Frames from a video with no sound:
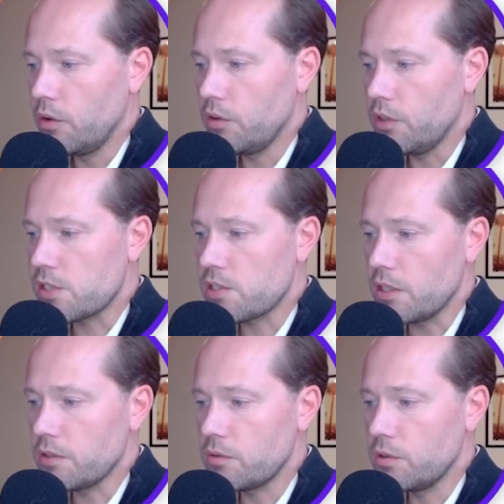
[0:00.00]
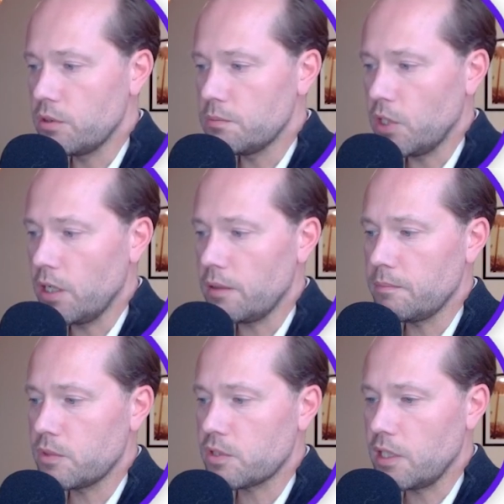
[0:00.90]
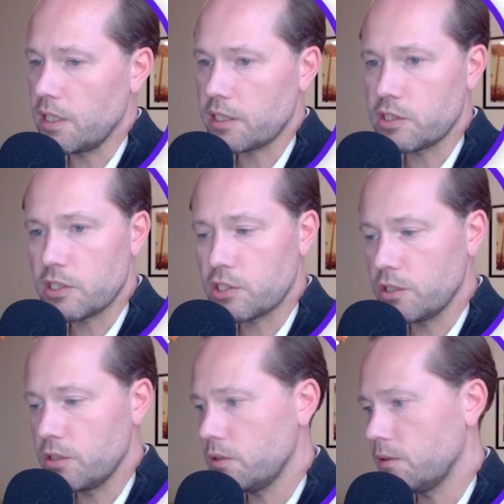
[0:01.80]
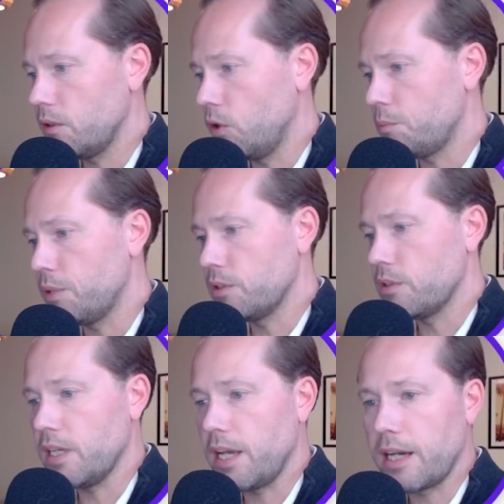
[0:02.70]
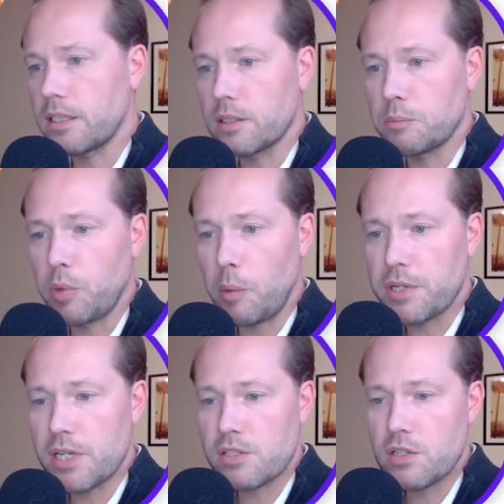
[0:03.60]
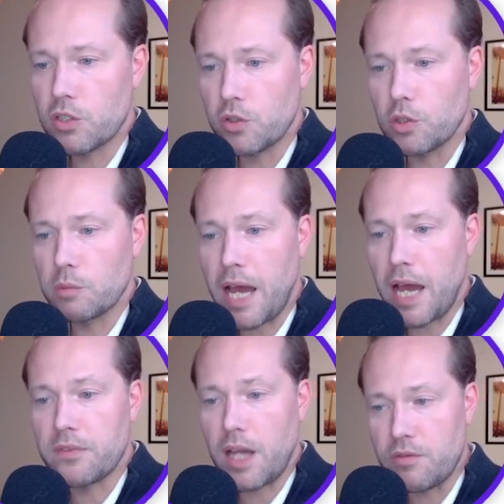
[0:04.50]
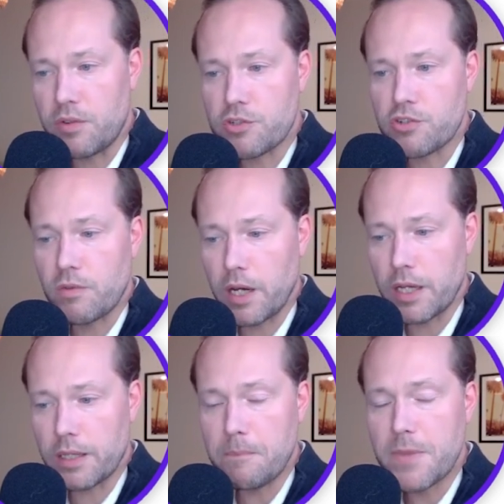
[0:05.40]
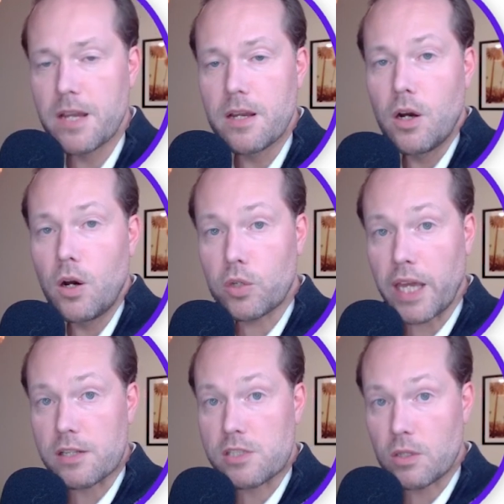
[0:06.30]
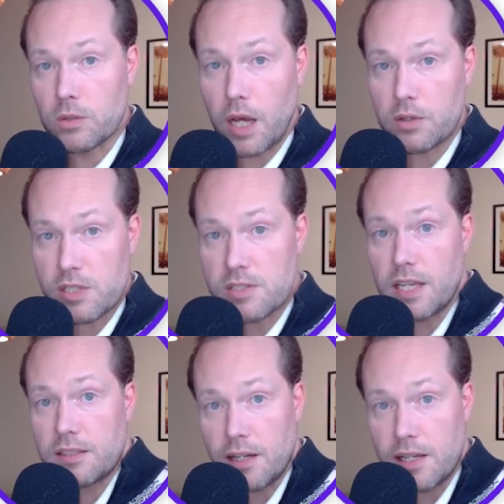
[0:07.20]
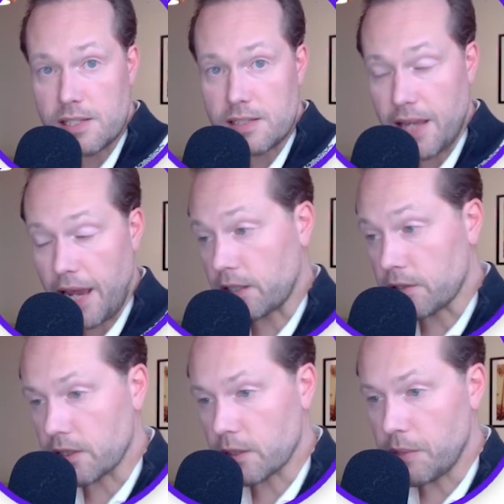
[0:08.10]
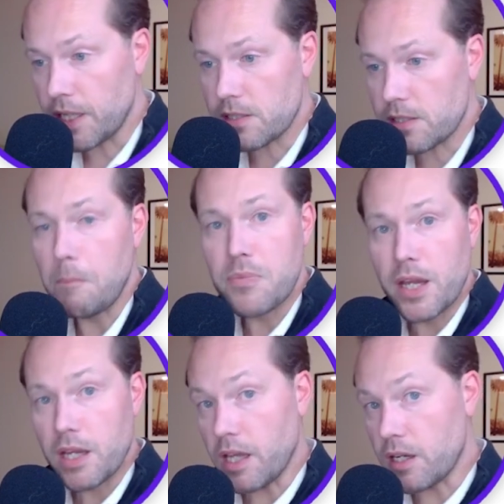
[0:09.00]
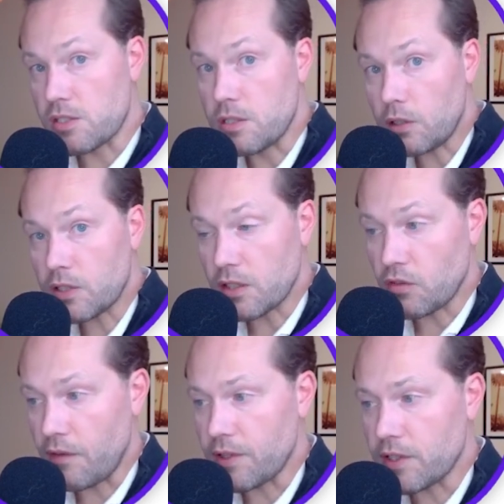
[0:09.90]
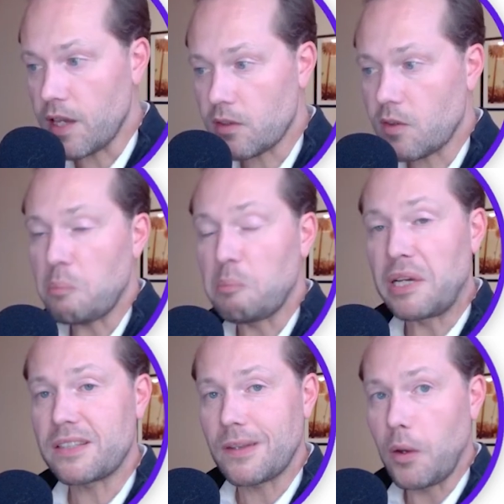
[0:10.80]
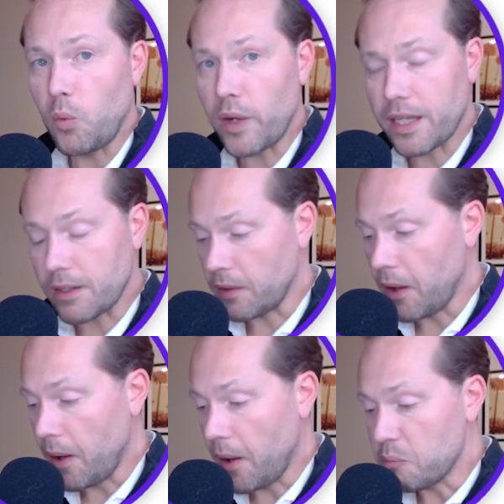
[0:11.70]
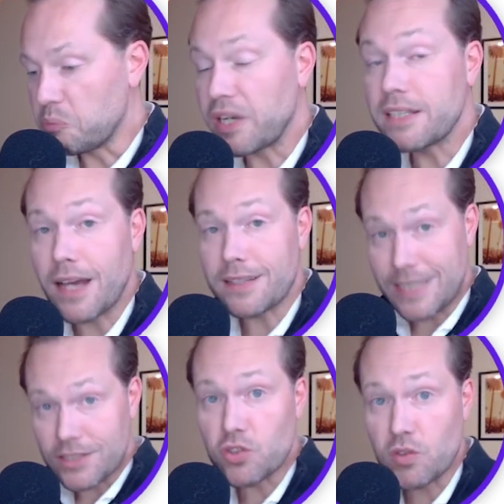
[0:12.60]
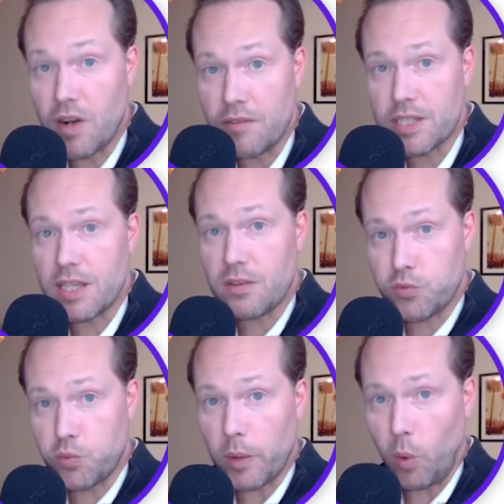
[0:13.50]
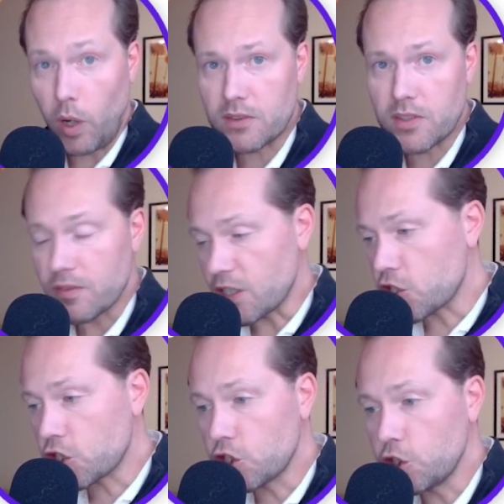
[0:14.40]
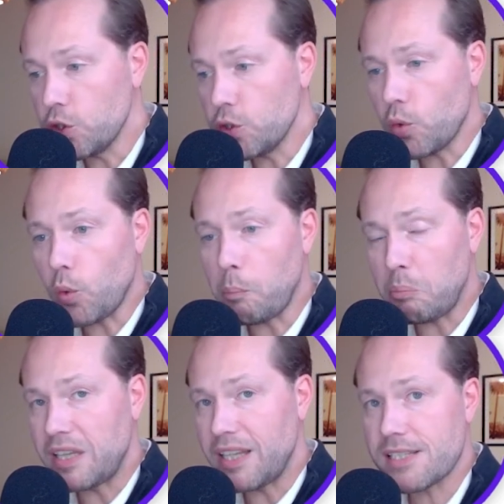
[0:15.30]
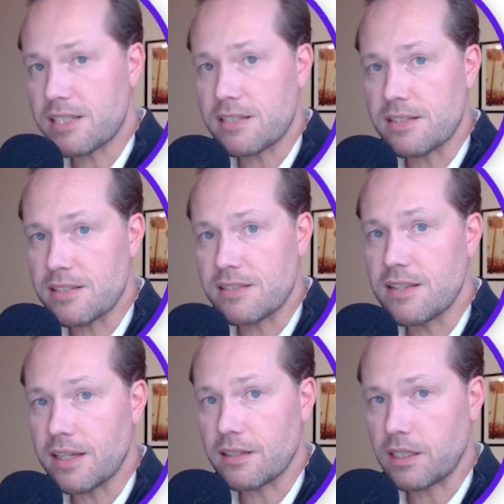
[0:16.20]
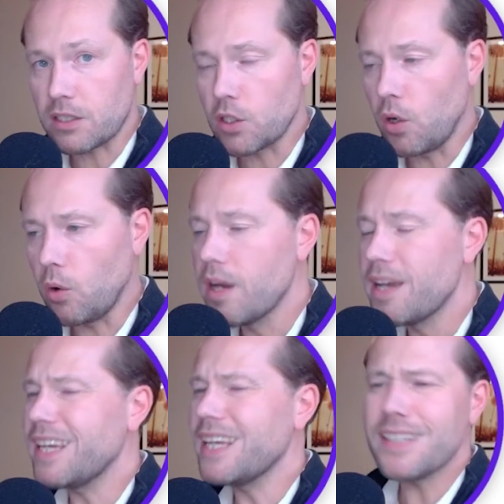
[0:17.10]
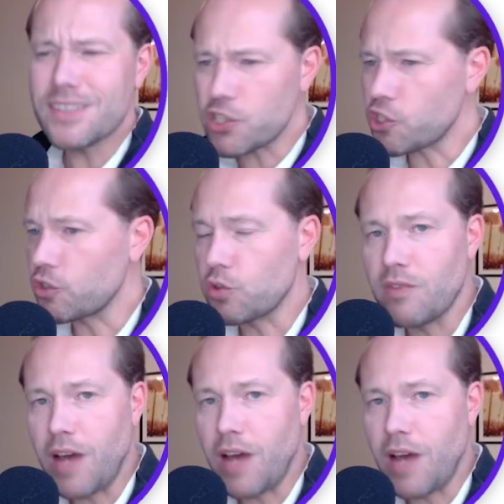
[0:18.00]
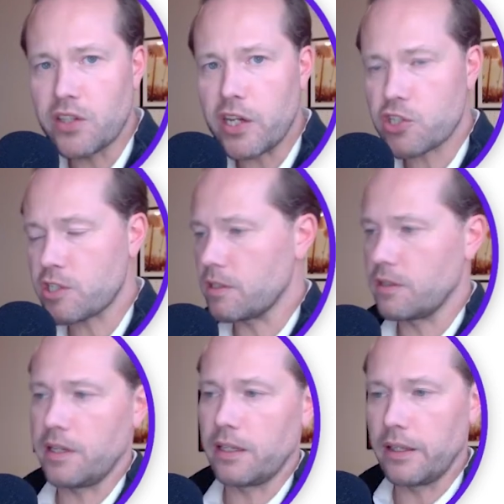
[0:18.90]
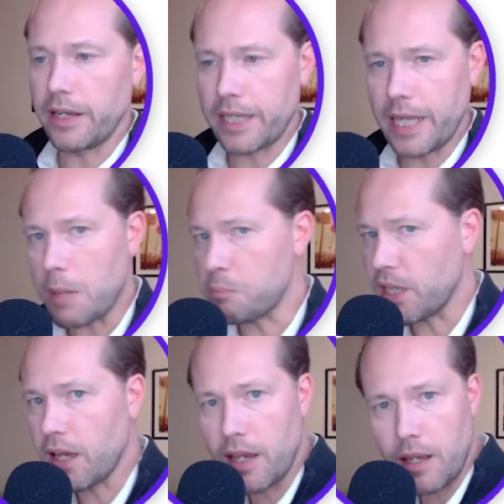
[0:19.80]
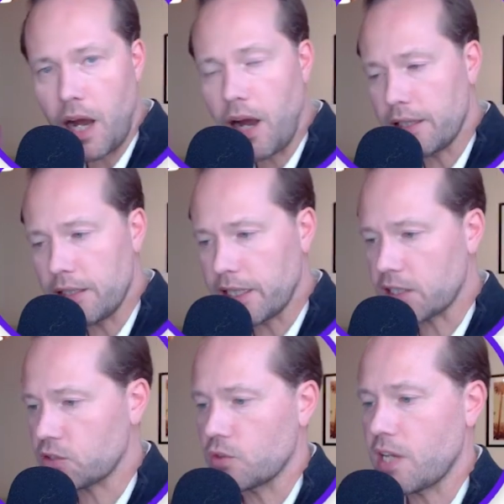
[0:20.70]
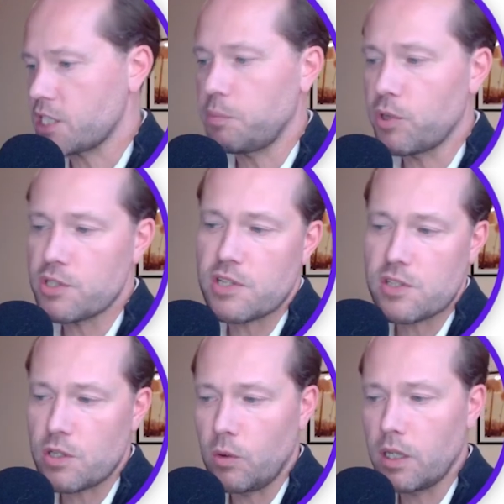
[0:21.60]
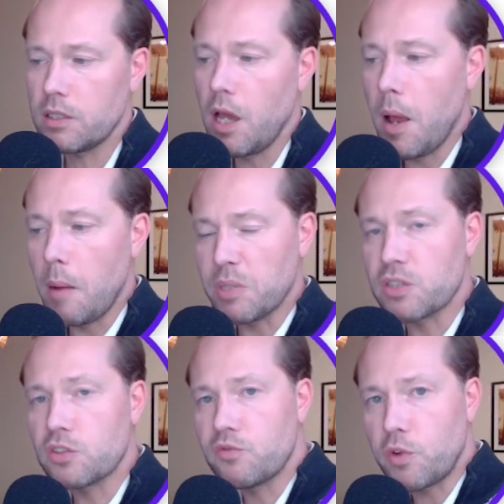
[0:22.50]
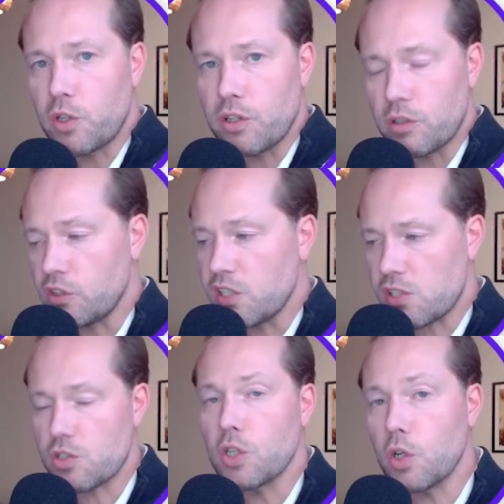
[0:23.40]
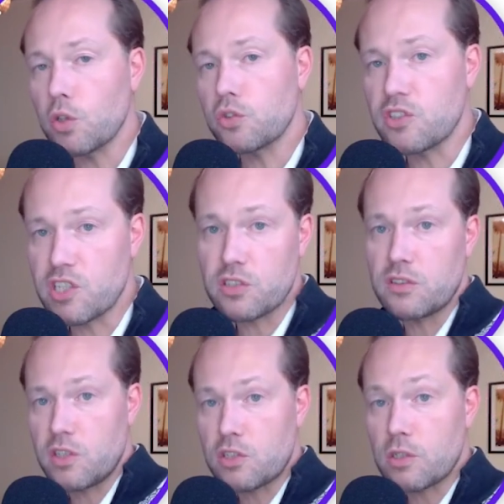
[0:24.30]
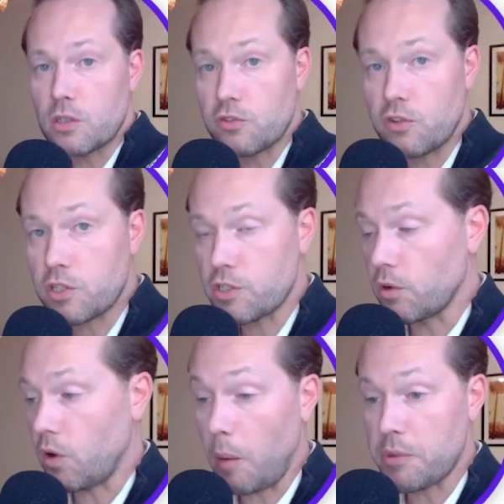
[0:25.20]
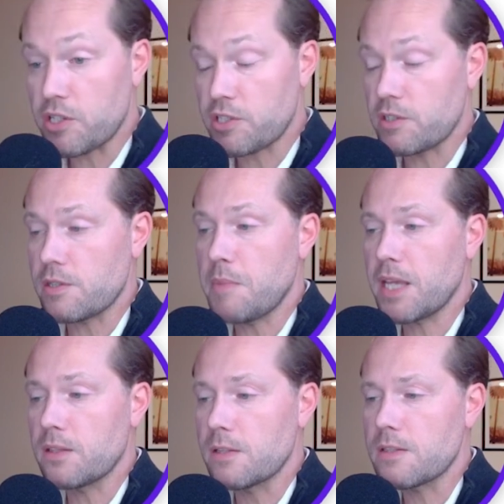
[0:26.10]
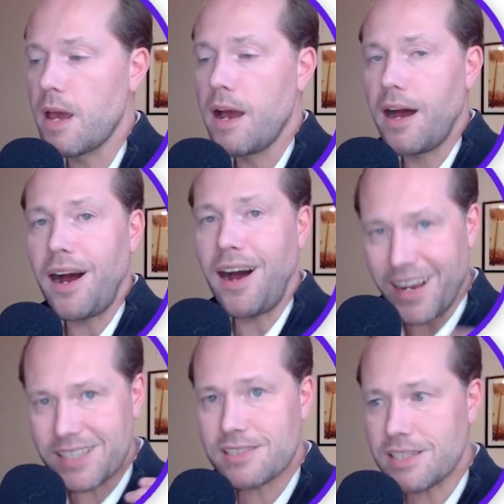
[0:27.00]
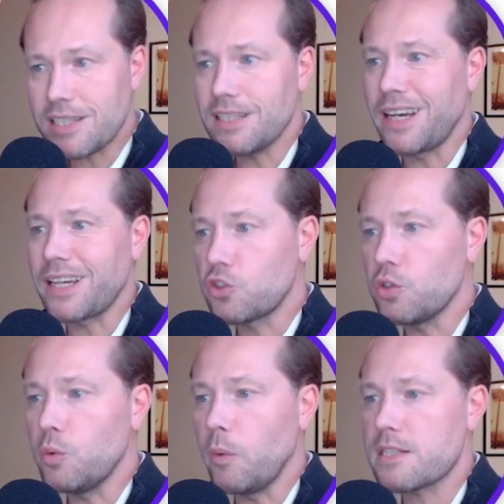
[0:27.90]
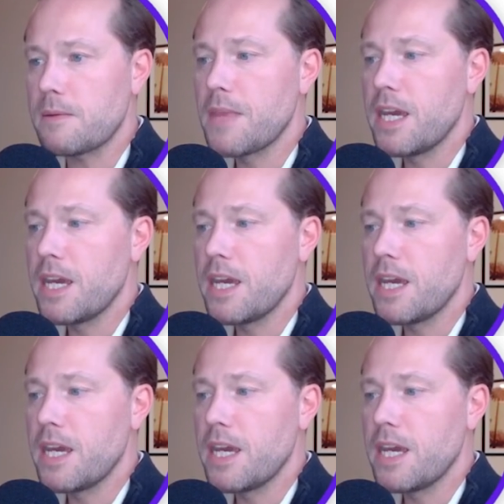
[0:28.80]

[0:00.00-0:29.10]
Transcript: This other room, selection issue, open the Anker properties, good, bad, and average, right? Okay, so now this data is in the Anker database. It is not in Revit yet, but we can bring that into Revit if we want. There's 2 places this data can go, in addition to validation and like API links to dashboards and so on. But for this to go to digital construction or operations and maintenance, I see like 2 ways.